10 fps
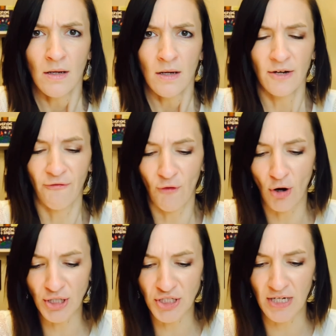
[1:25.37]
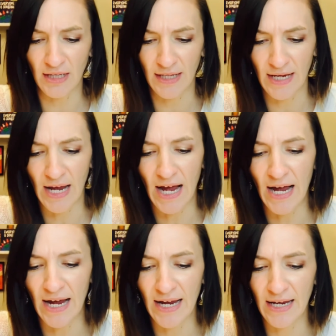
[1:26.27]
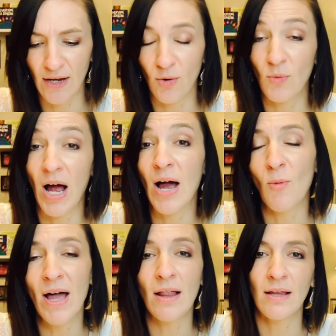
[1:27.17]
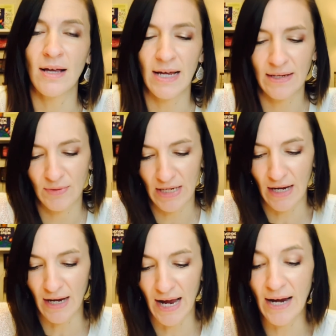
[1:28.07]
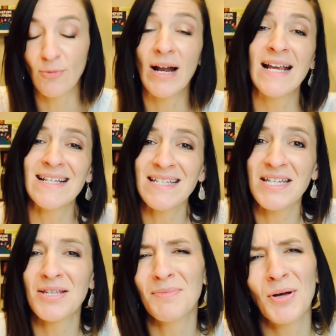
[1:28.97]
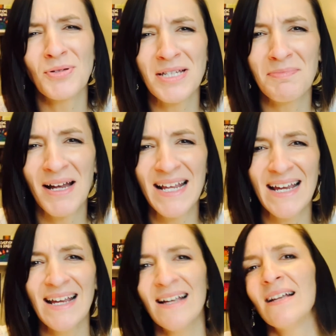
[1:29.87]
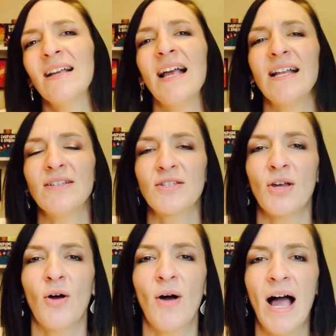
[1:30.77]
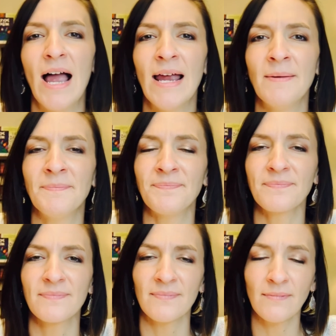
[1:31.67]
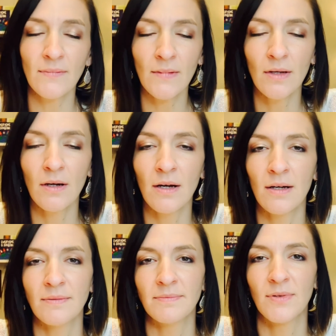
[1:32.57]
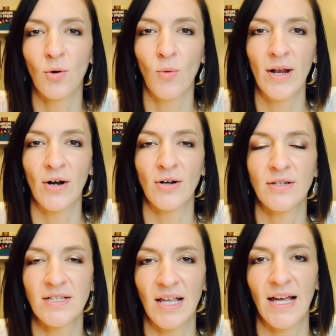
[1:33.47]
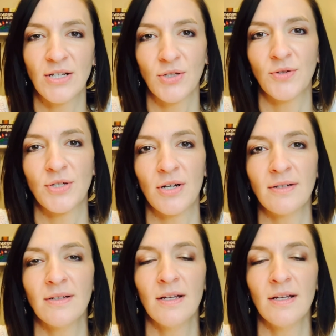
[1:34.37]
Unfortunately, I, uh, well, I, yeah, I raised the most money and so I am uh, the winner slash lunar.